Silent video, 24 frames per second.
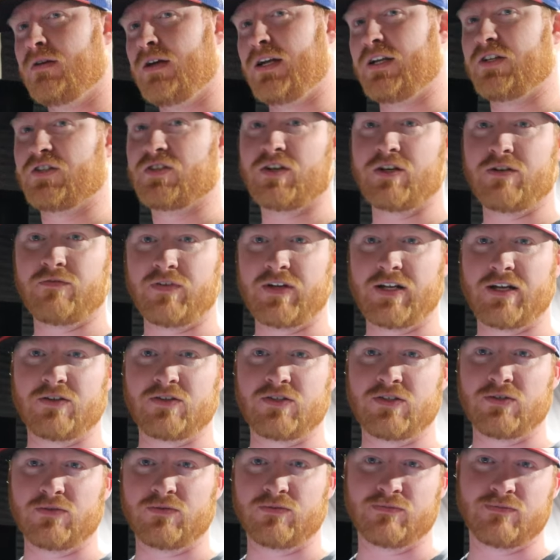and it's a good video
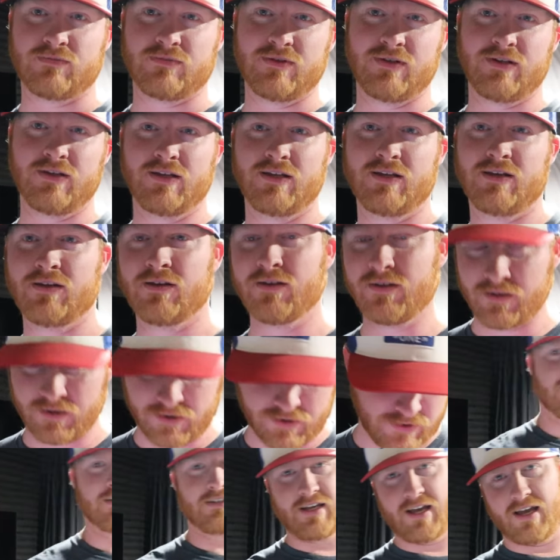too.
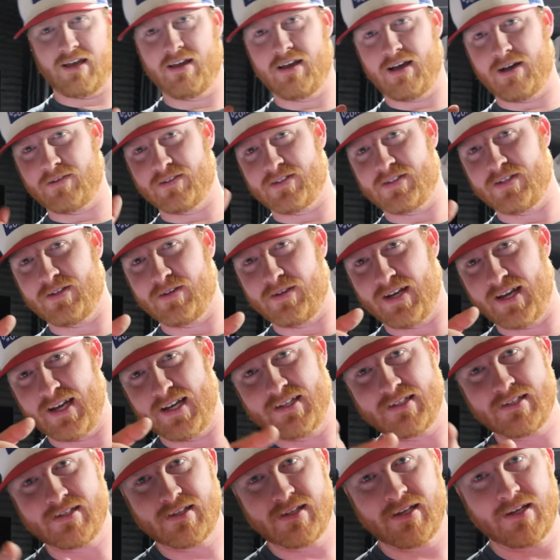Yeah, I'll see you
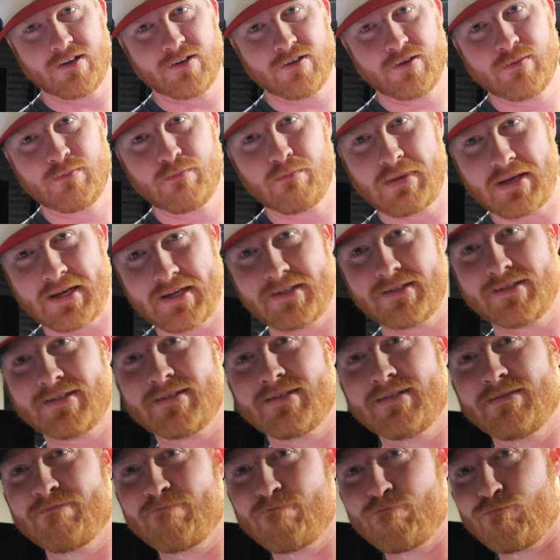guys later. Peace.